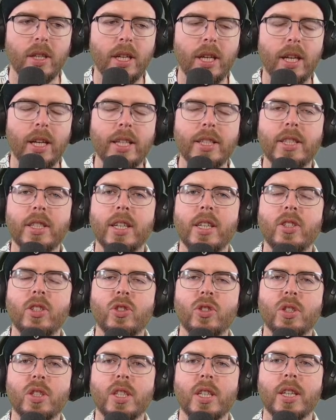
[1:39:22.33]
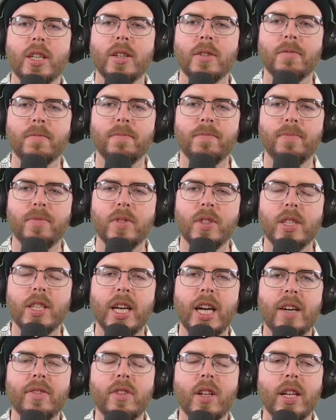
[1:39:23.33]
It's interesting to
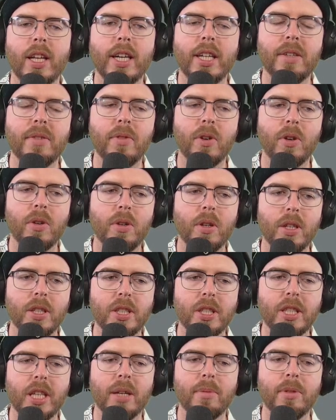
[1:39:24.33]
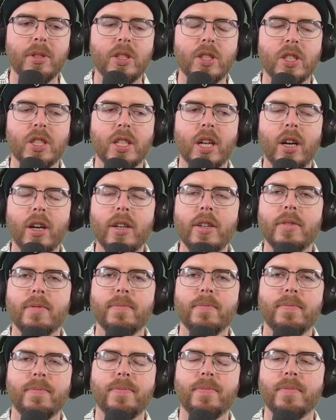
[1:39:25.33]
have the lady vocalist come in to start.
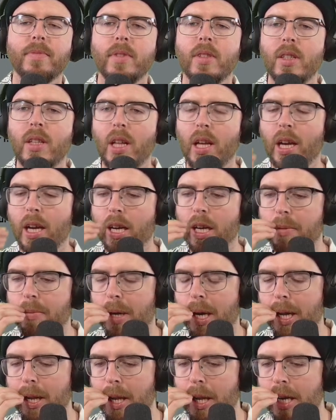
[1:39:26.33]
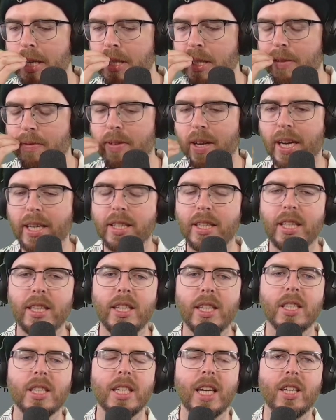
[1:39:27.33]
I like the fact that
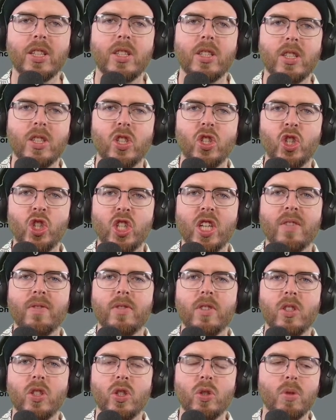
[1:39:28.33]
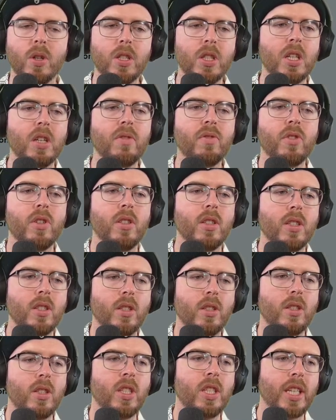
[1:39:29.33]
there's that shift to a different
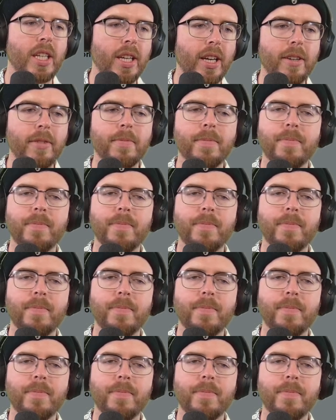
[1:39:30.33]
singer.